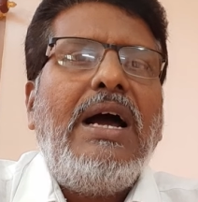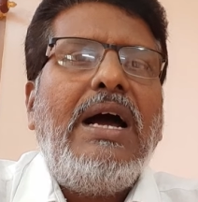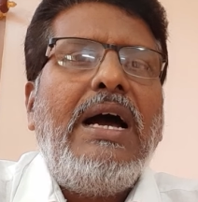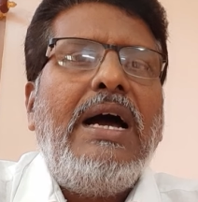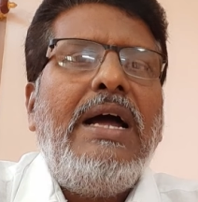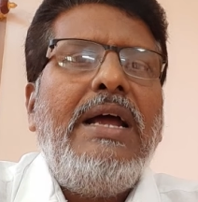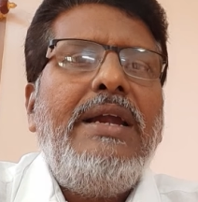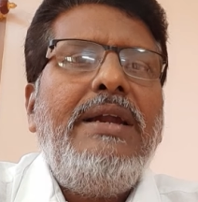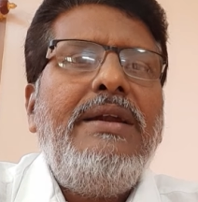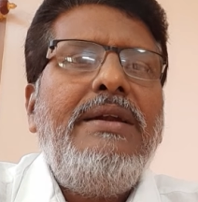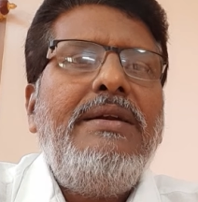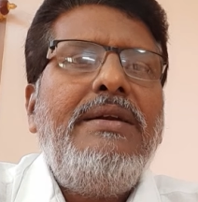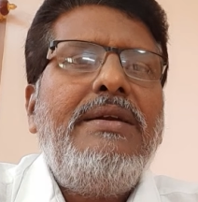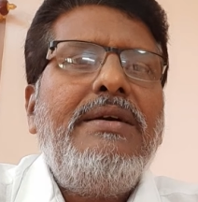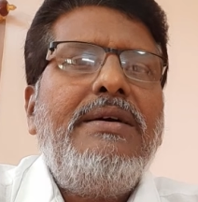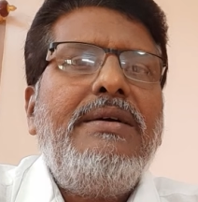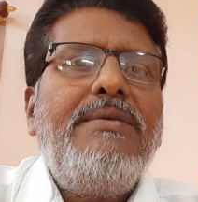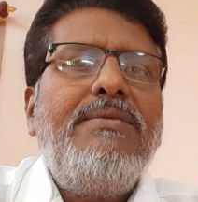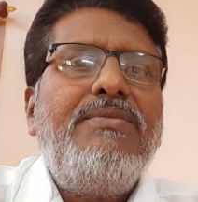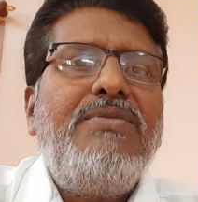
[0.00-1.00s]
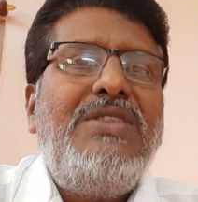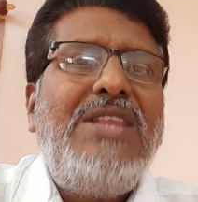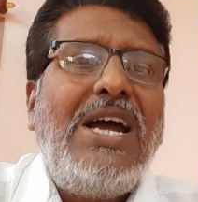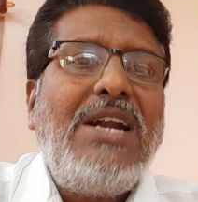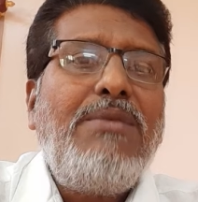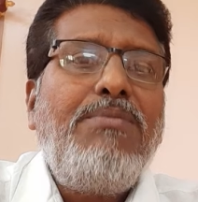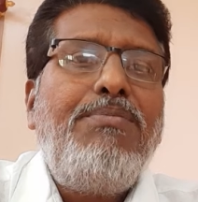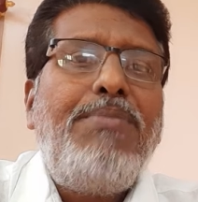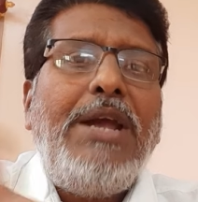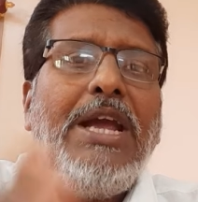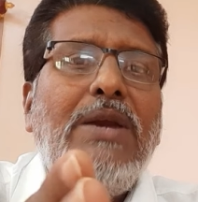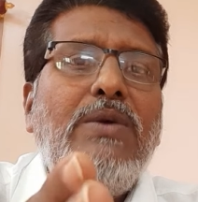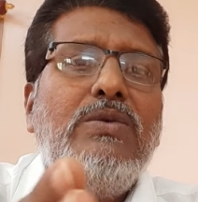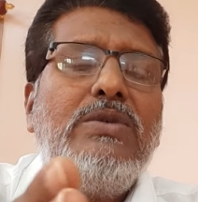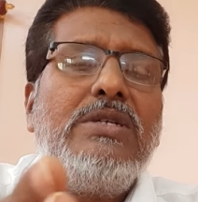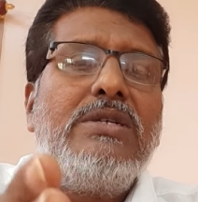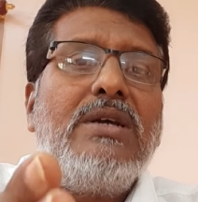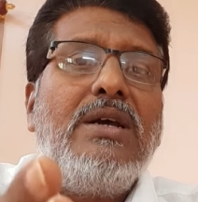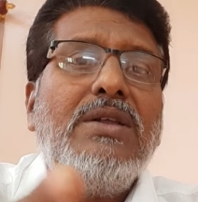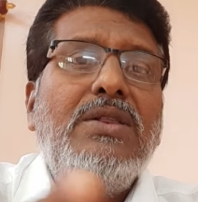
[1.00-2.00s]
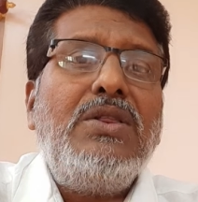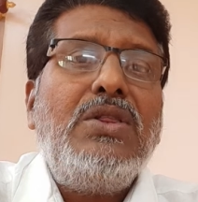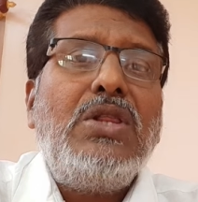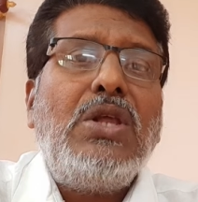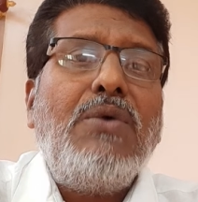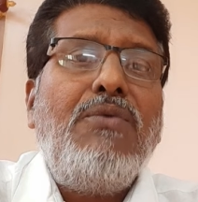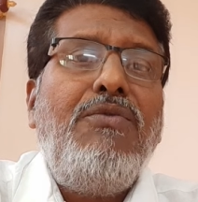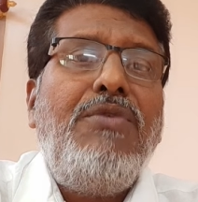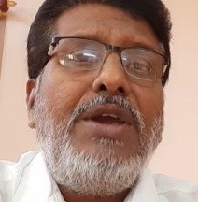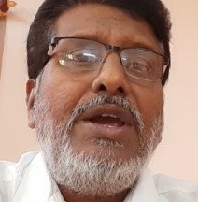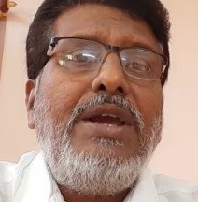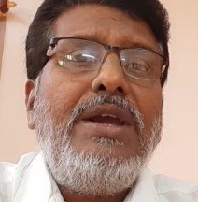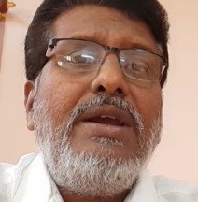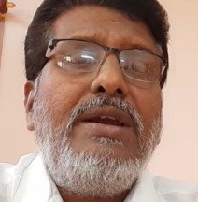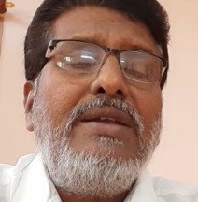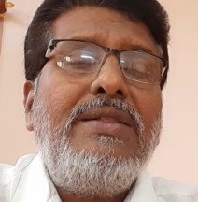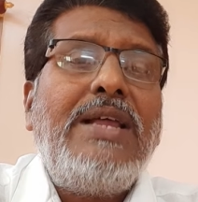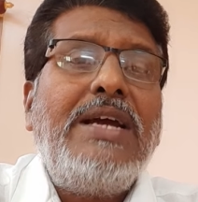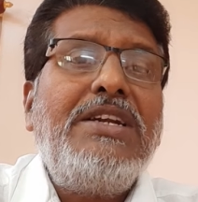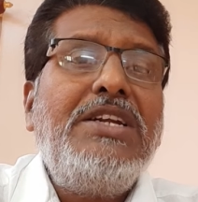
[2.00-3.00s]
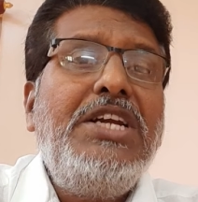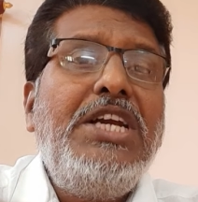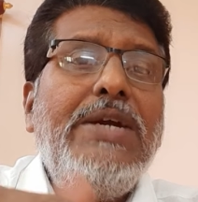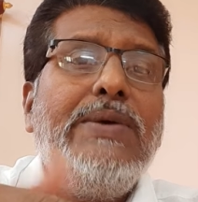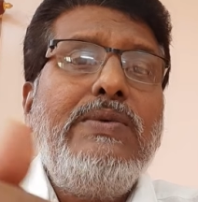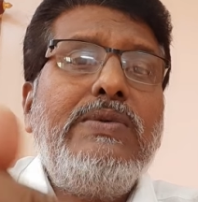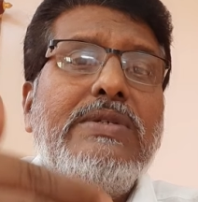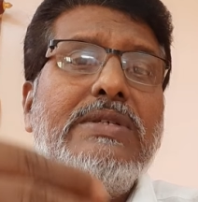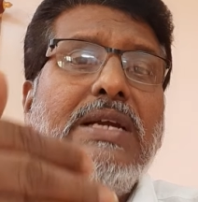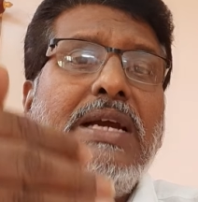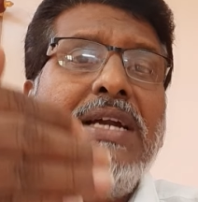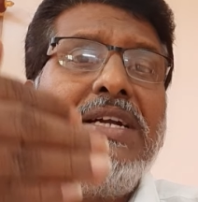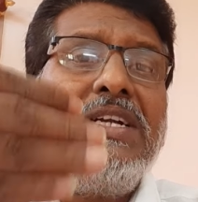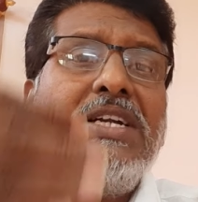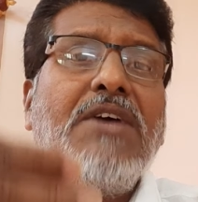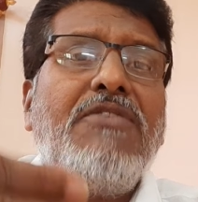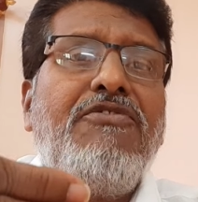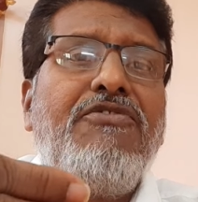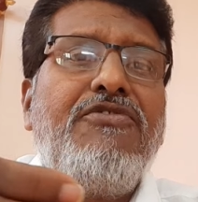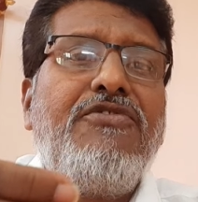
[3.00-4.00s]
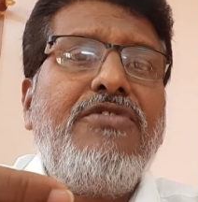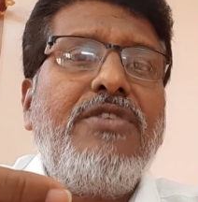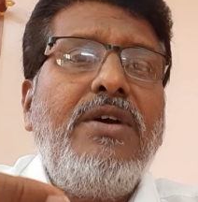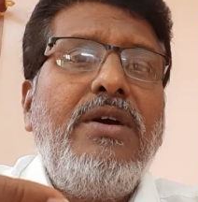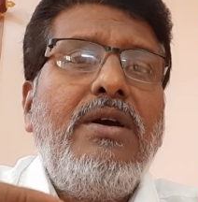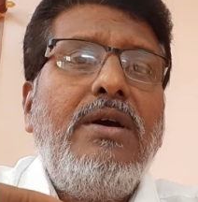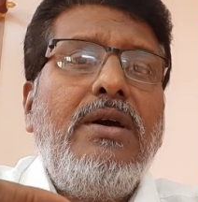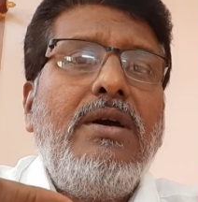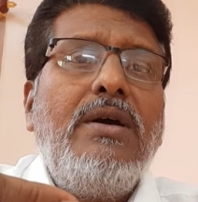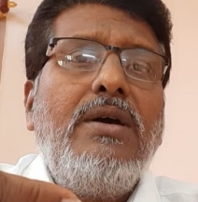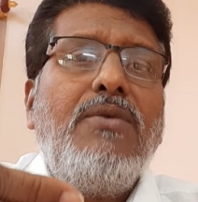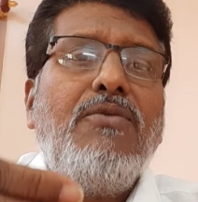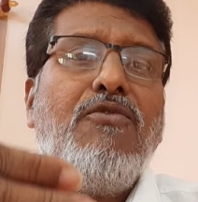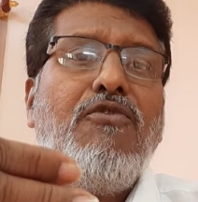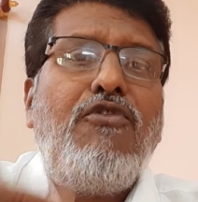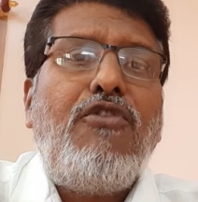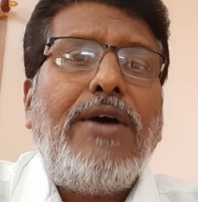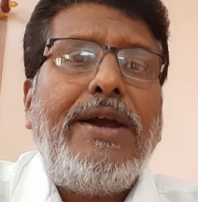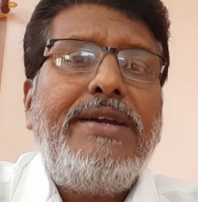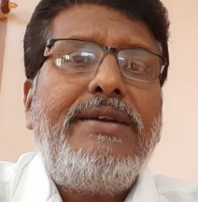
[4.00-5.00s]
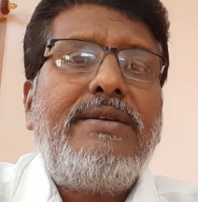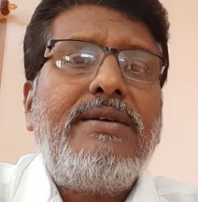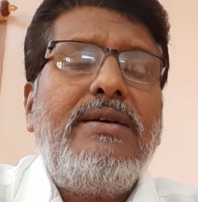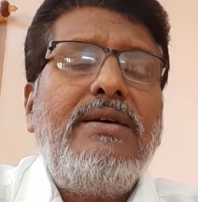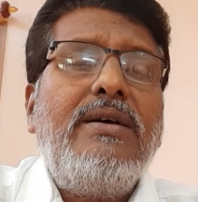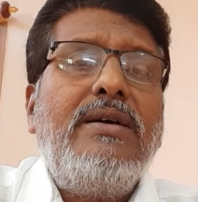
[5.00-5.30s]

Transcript: and that paves the way, that gives a tough fight,